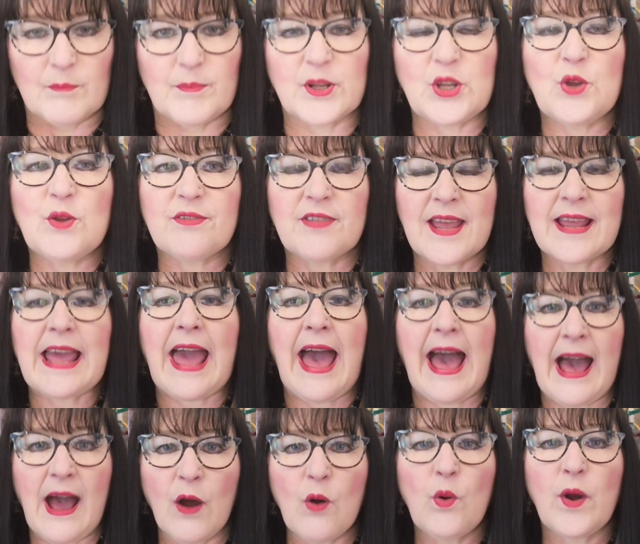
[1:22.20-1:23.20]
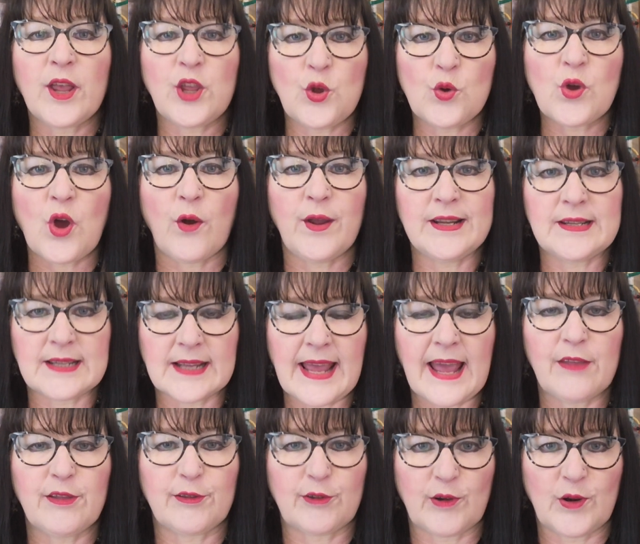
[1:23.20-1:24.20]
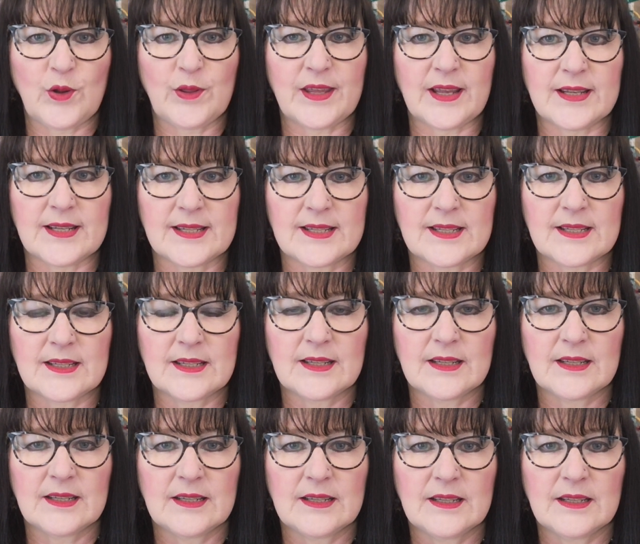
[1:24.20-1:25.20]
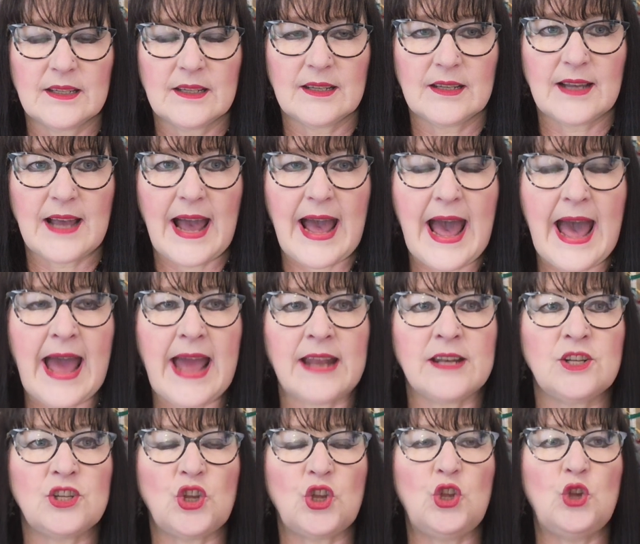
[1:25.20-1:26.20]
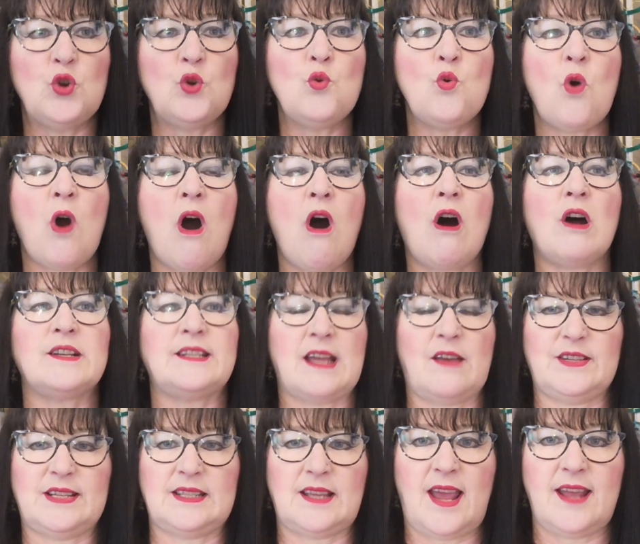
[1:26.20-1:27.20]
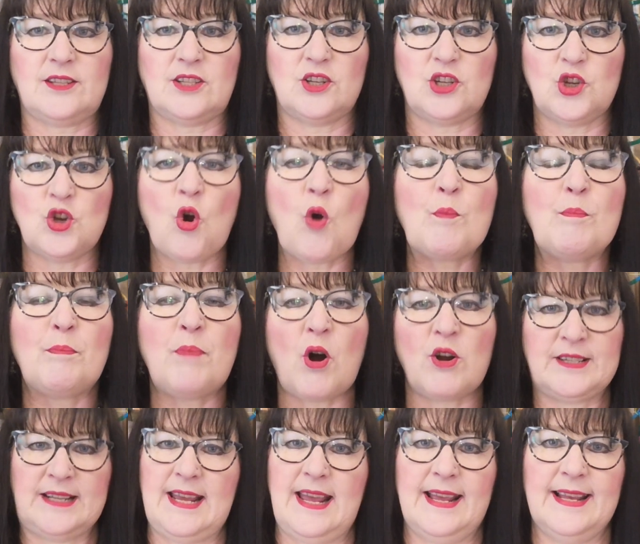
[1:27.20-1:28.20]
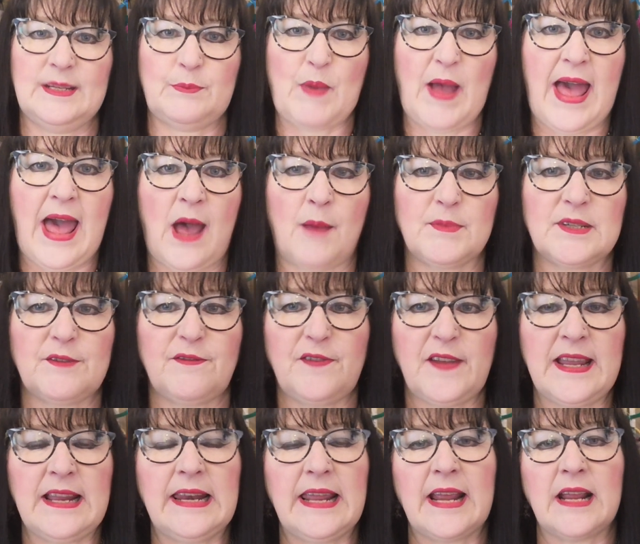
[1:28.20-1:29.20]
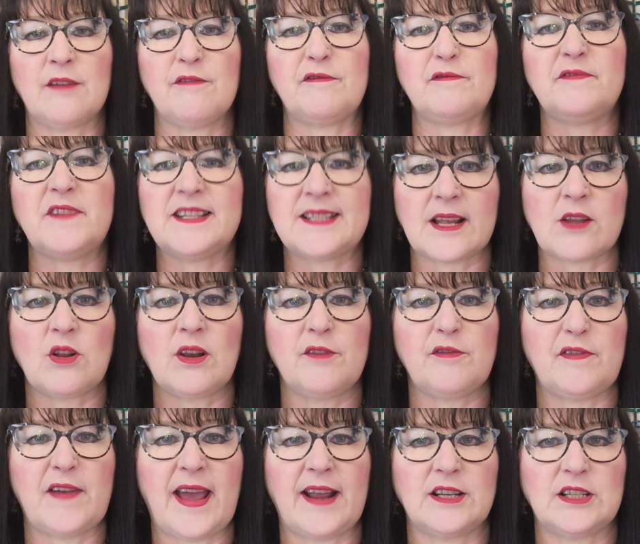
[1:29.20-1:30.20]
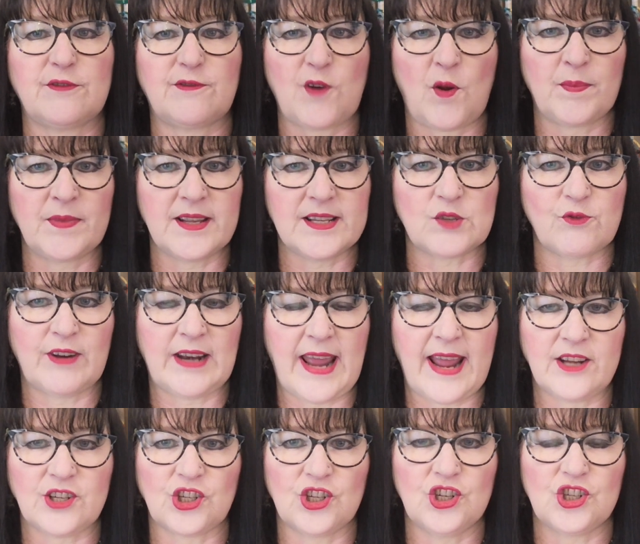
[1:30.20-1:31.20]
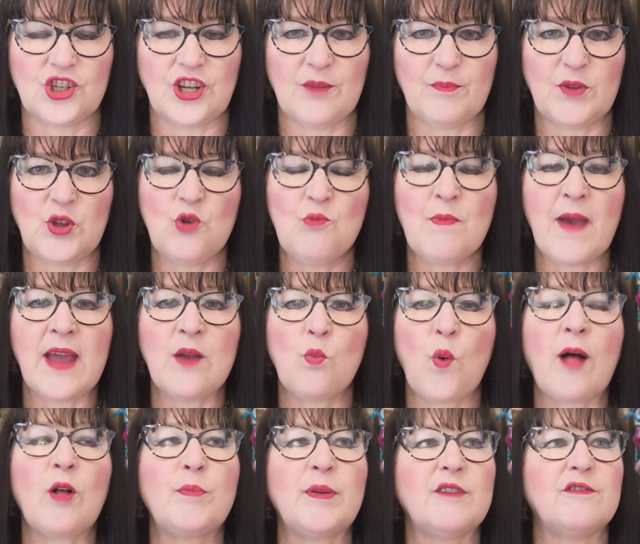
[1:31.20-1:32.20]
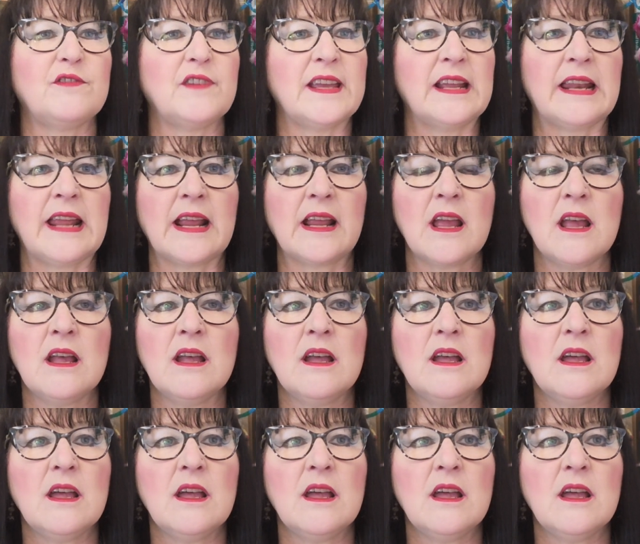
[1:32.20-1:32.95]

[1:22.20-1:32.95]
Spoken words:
But you think, how are you going to get through this? And you are devastated. Your body is perhaps feeling physical effects from this relationship. You may well be feeling